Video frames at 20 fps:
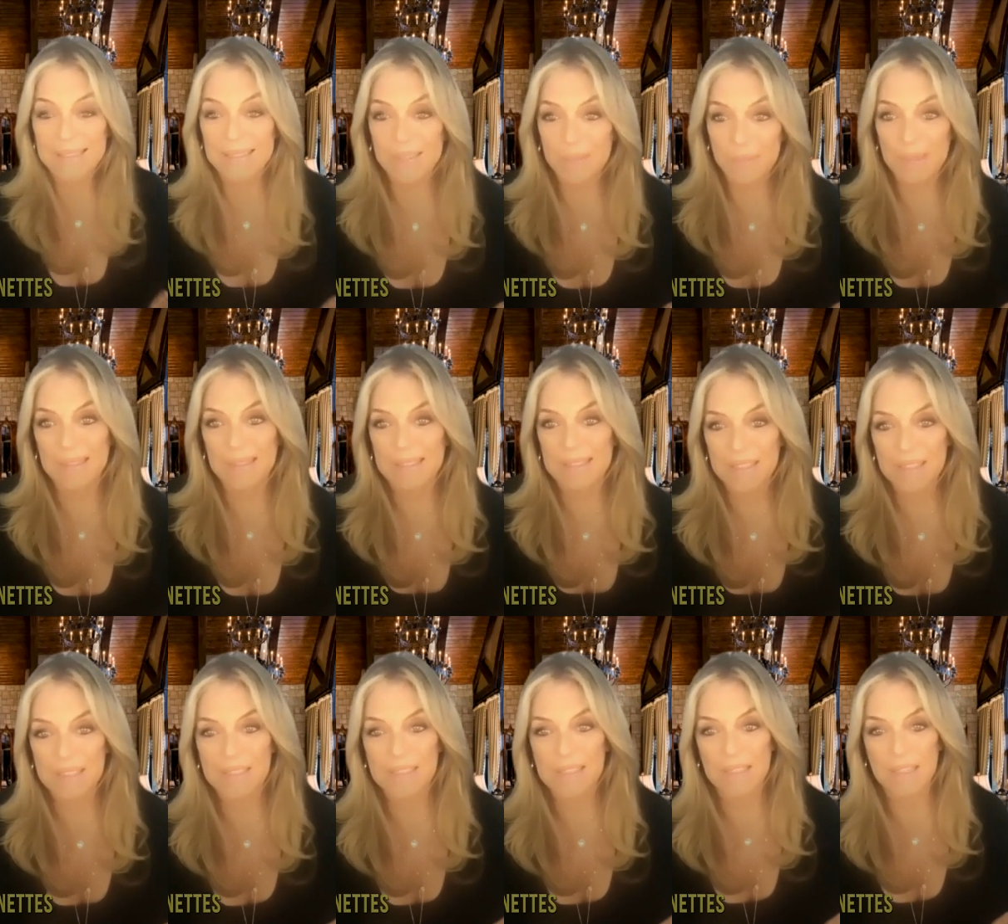well, I
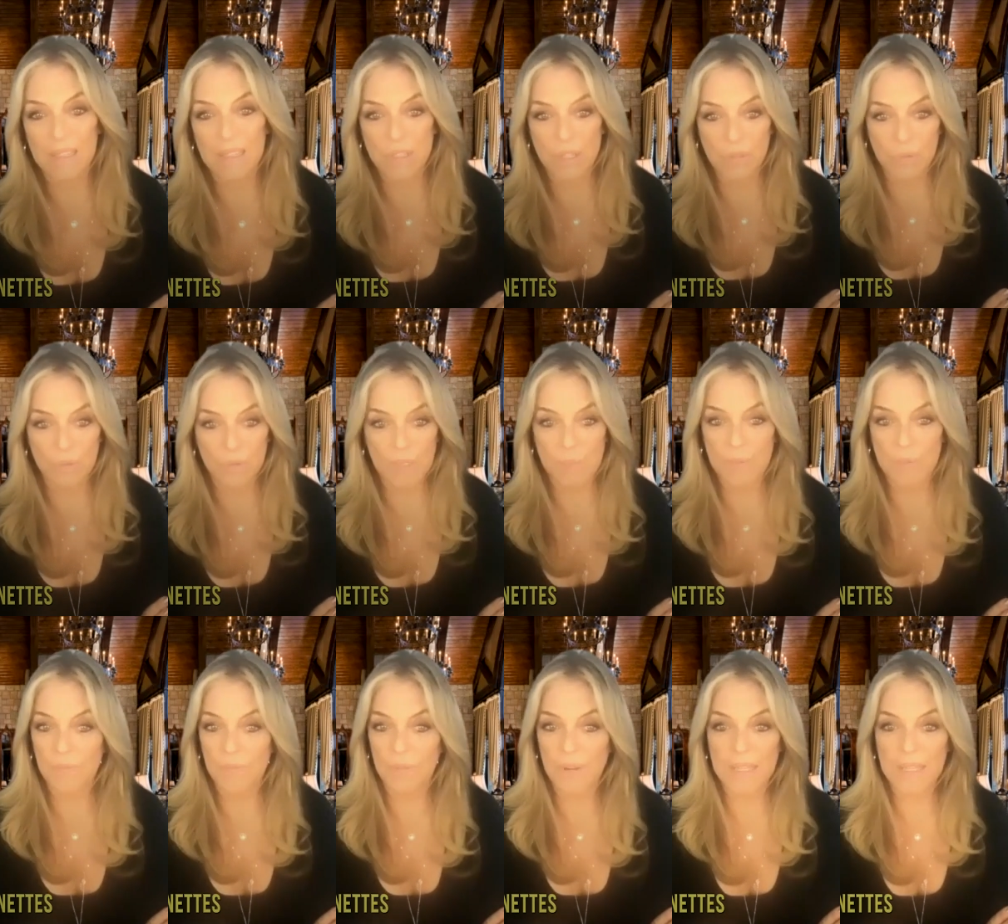shouldn't say that generally, but
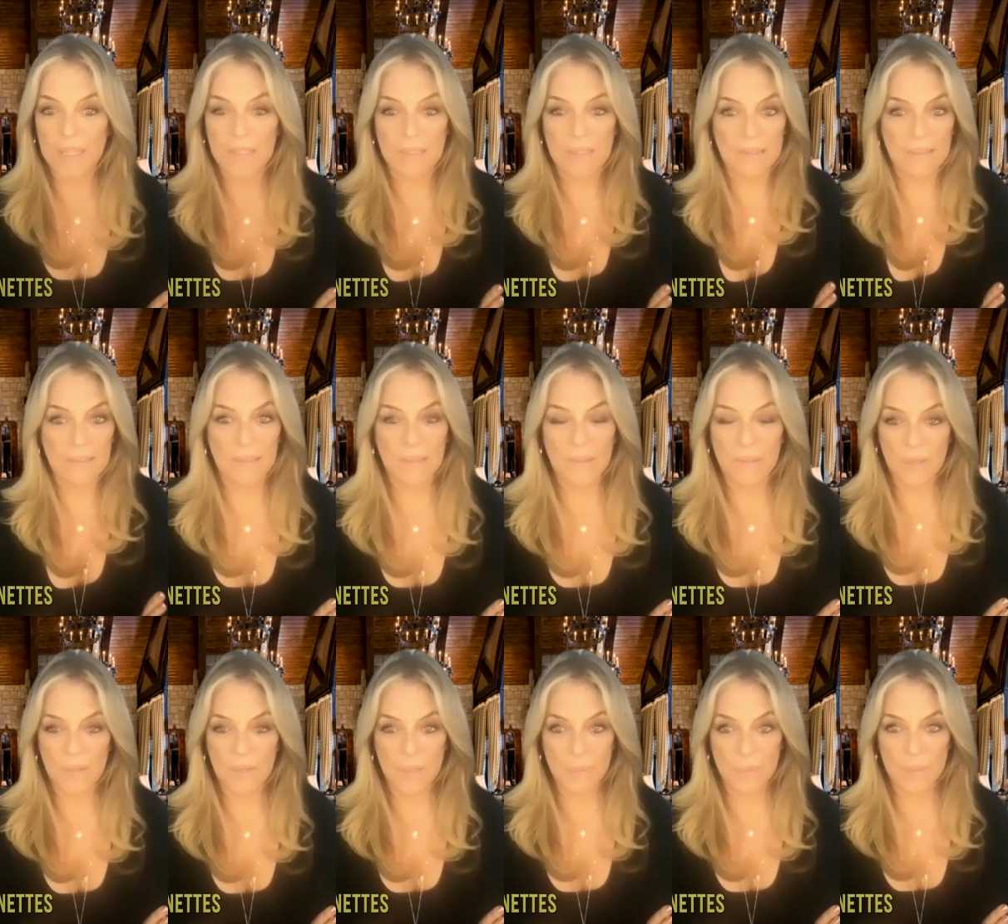Fred did an
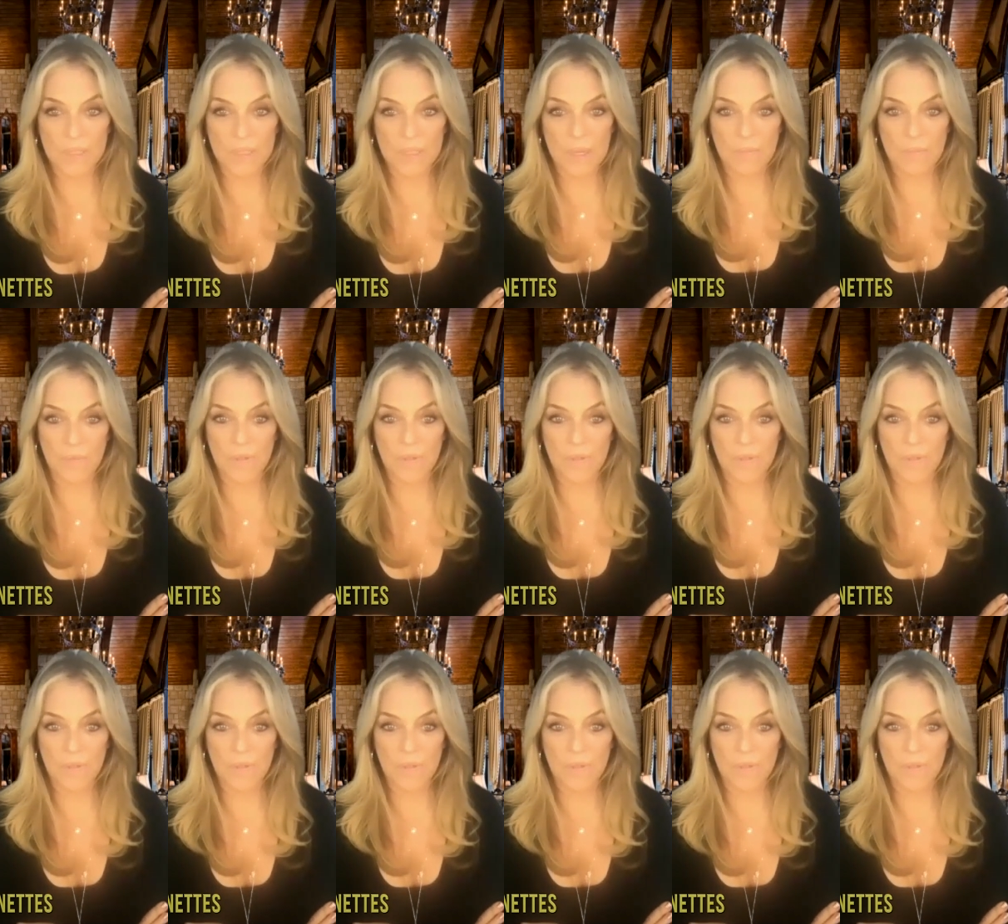incredible job for